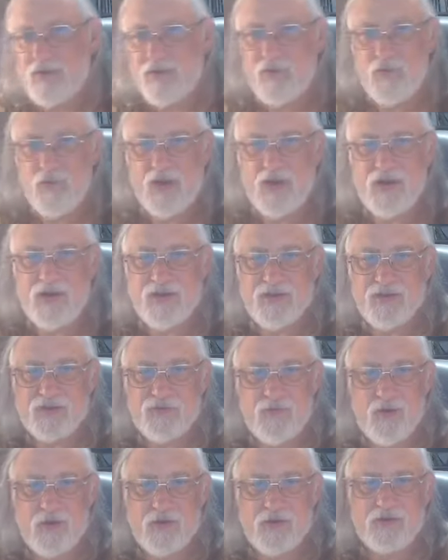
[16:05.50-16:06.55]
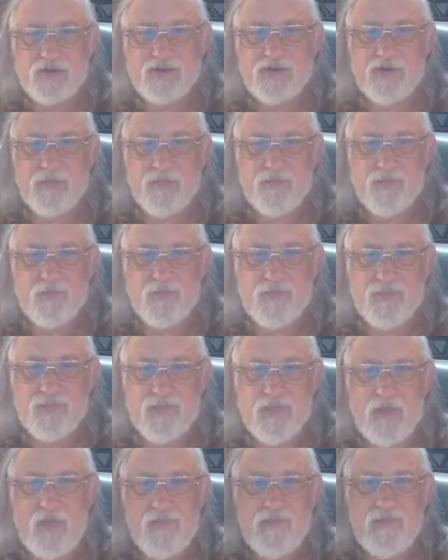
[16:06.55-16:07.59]
the way this works.
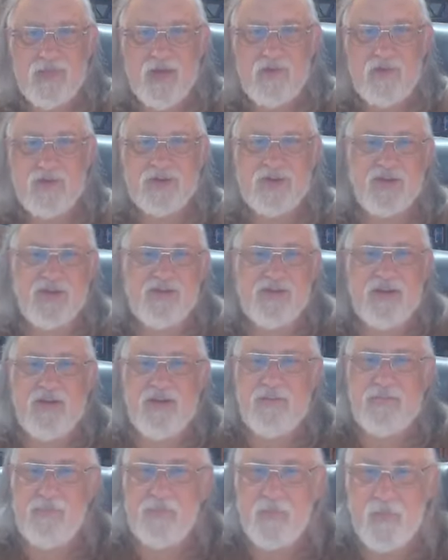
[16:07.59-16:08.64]
I wish it did.